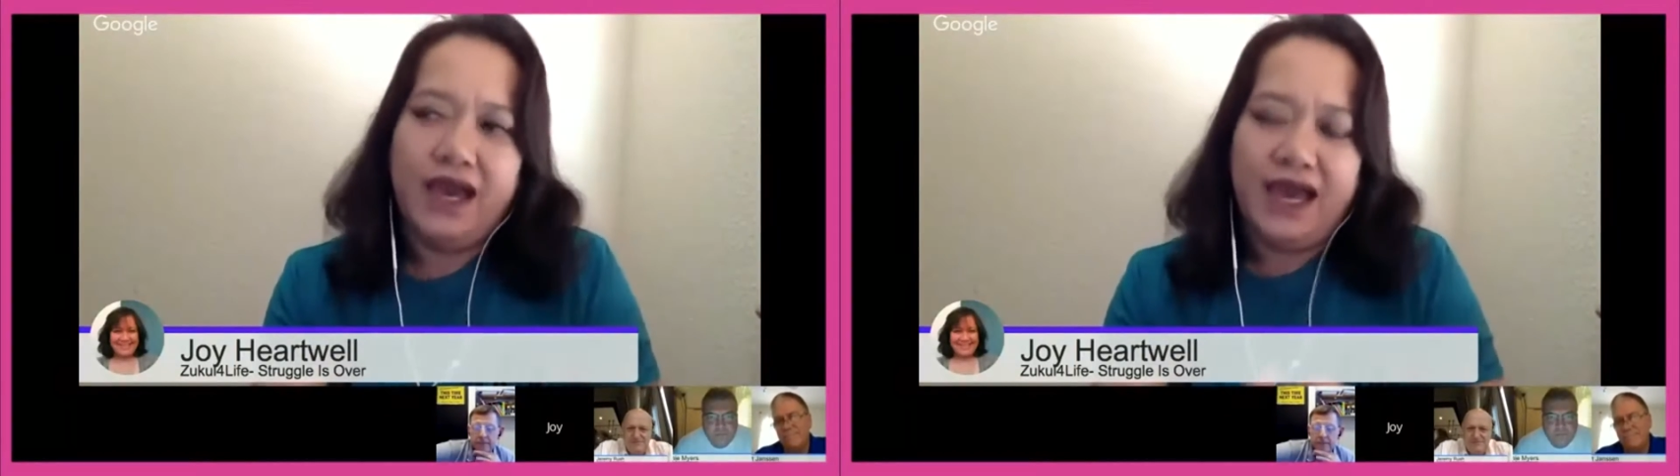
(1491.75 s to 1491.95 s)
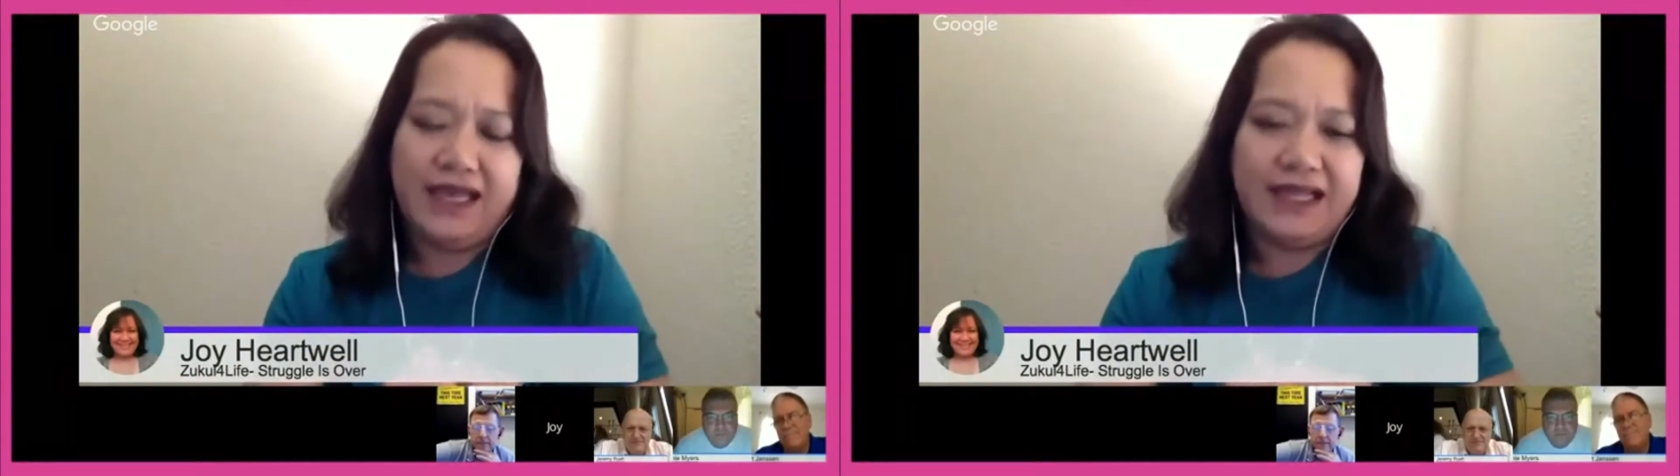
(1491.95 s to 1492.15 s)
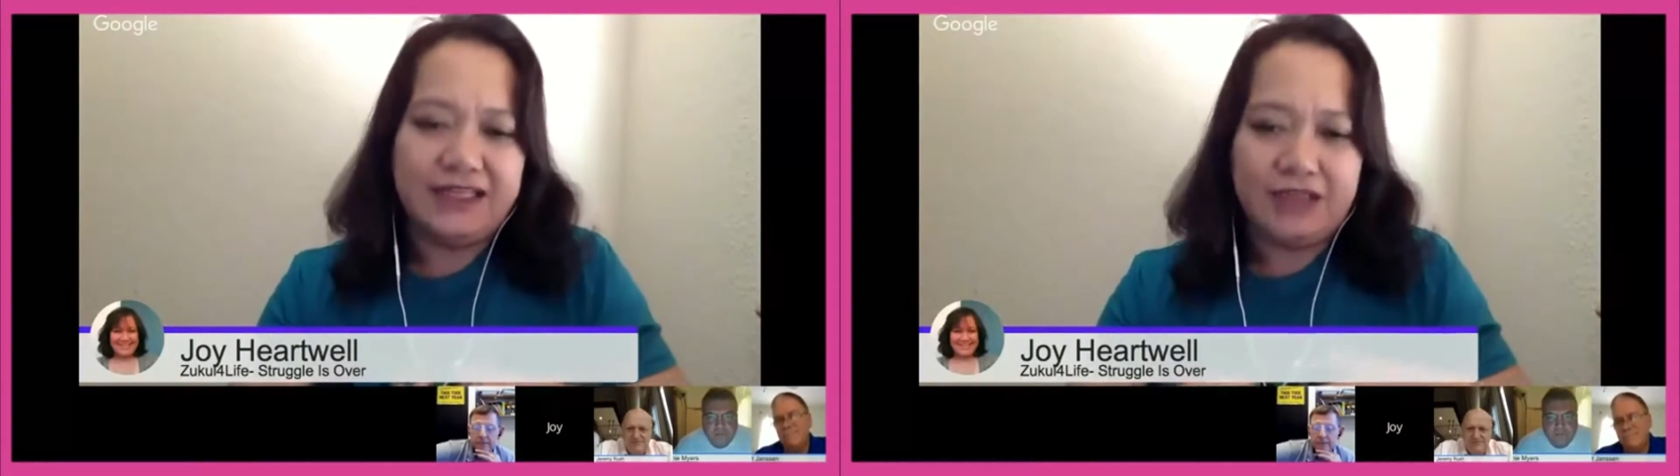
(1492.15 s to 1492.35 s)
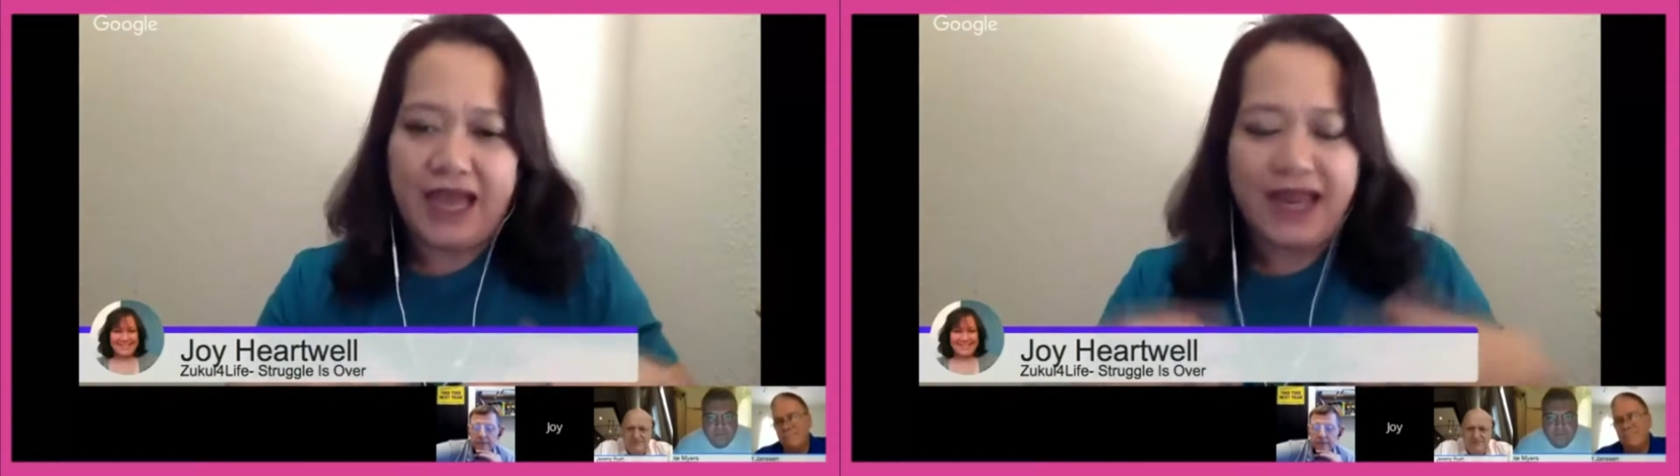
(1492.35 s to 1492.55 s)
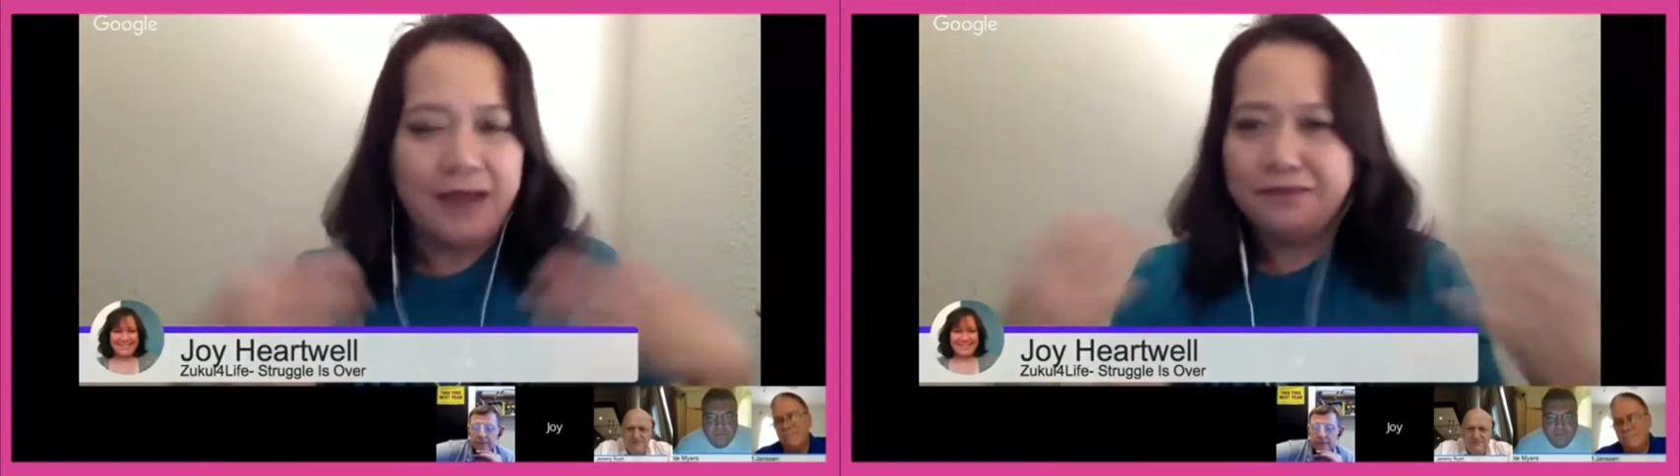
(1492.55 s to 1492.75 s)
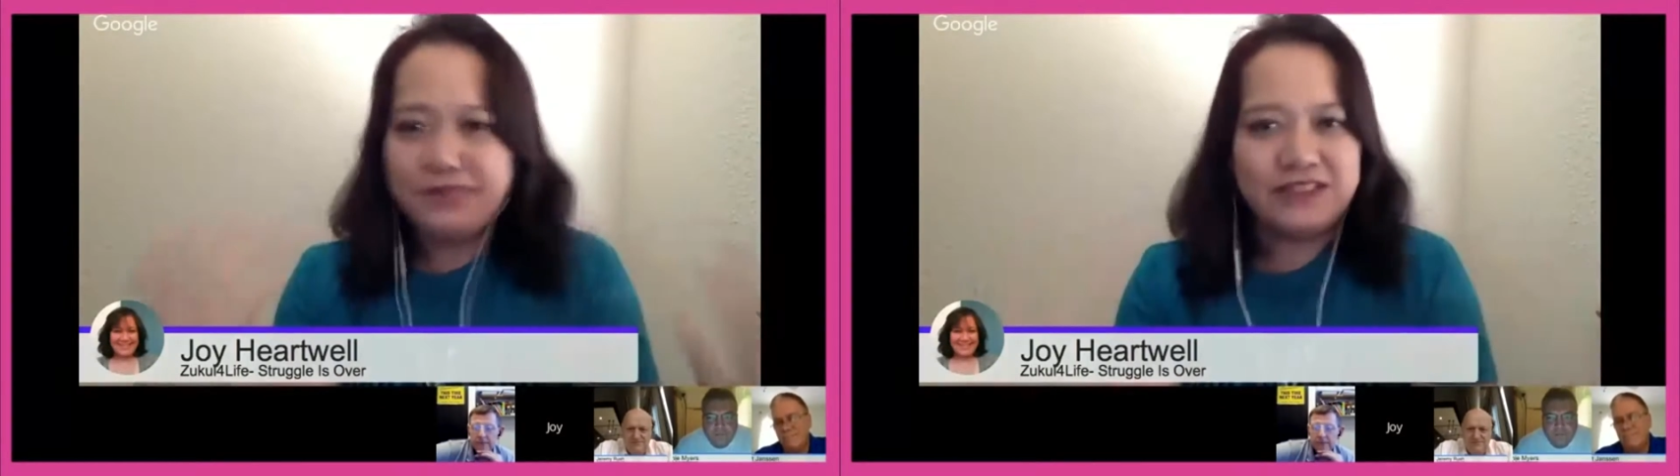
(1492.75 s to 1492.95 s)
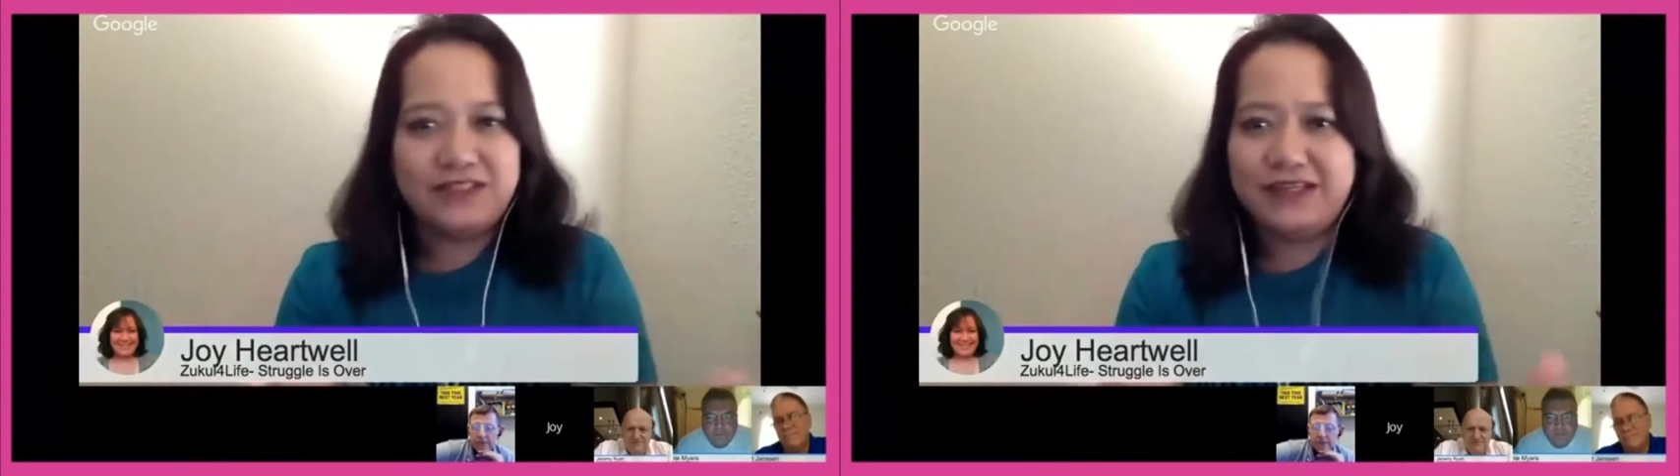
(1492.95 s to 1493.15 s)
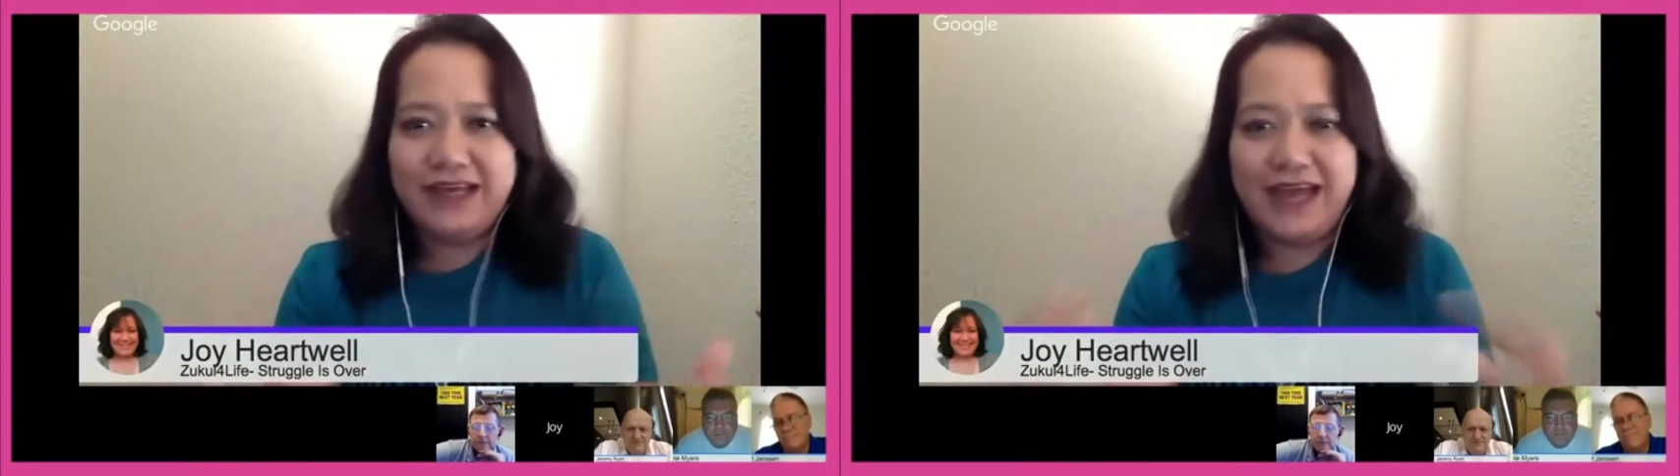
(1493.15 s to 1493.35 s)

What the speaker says: And I'm just going to